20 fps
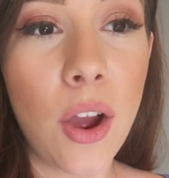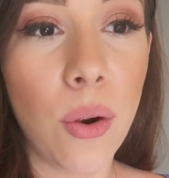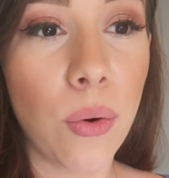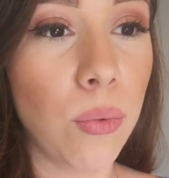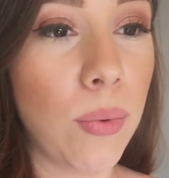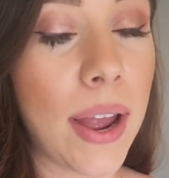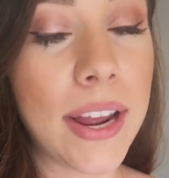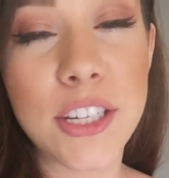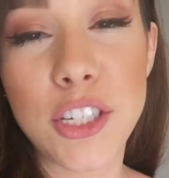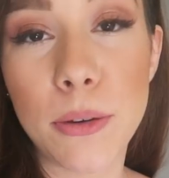
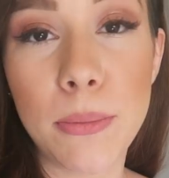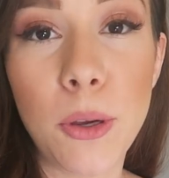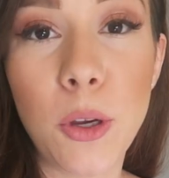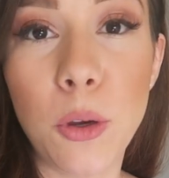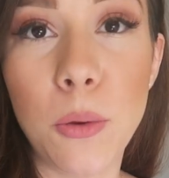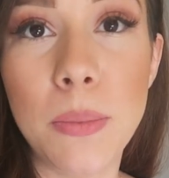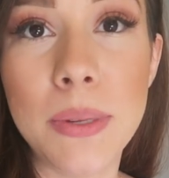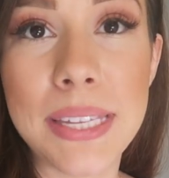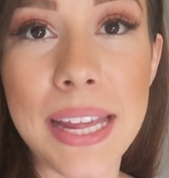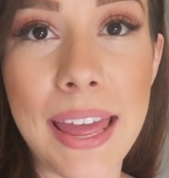wrecks your
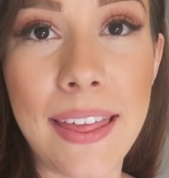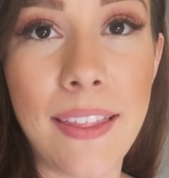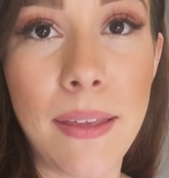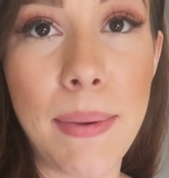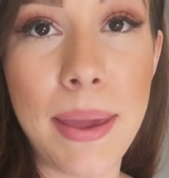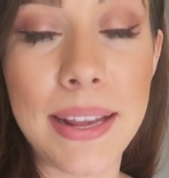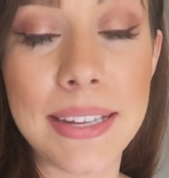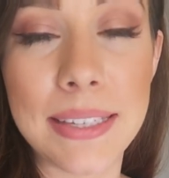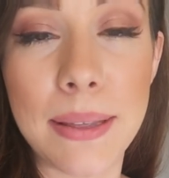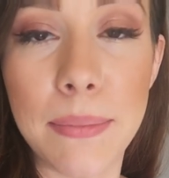boobs and it
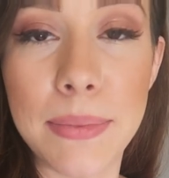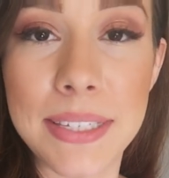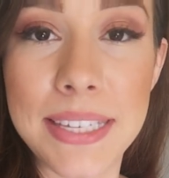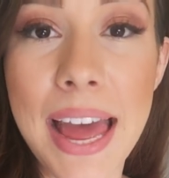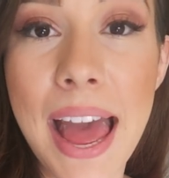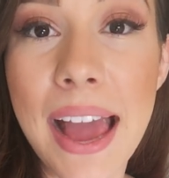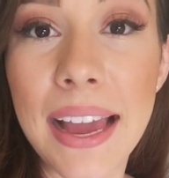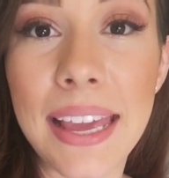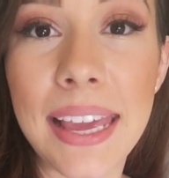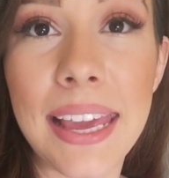makes them
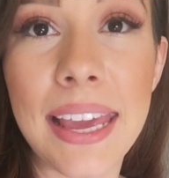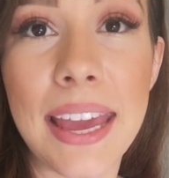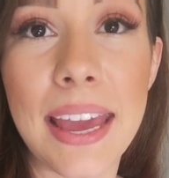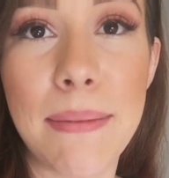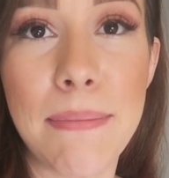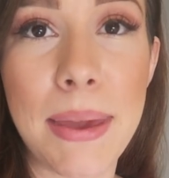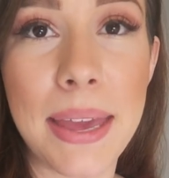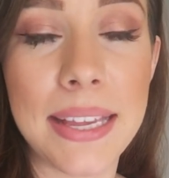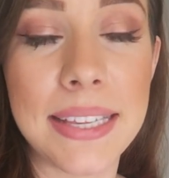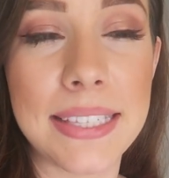saggy,
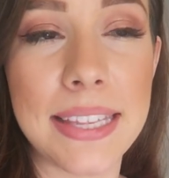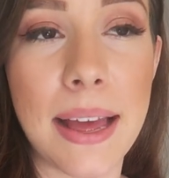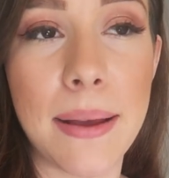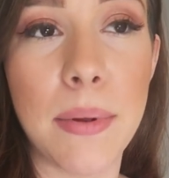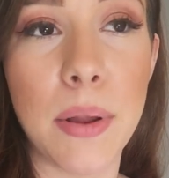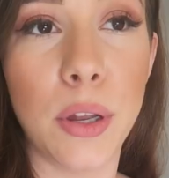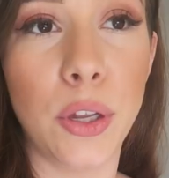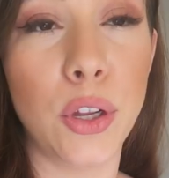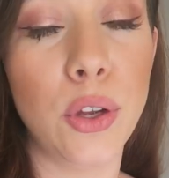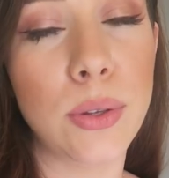it makes
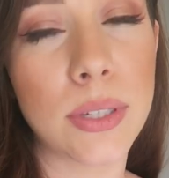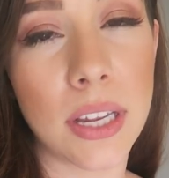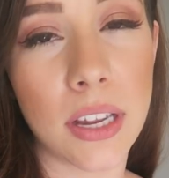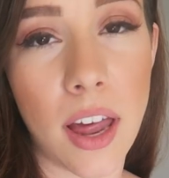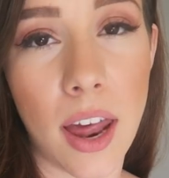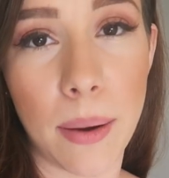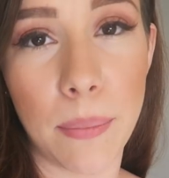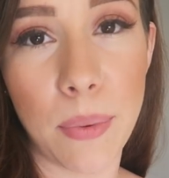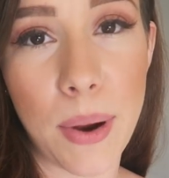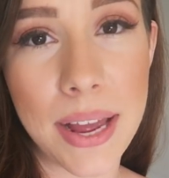them lose a
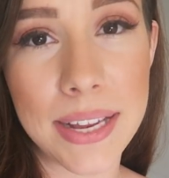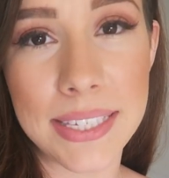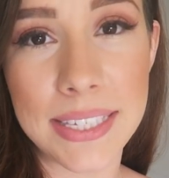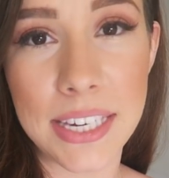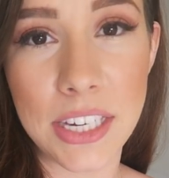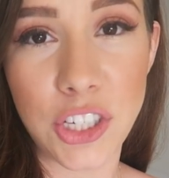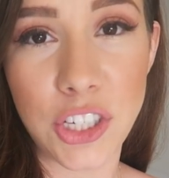lot of breast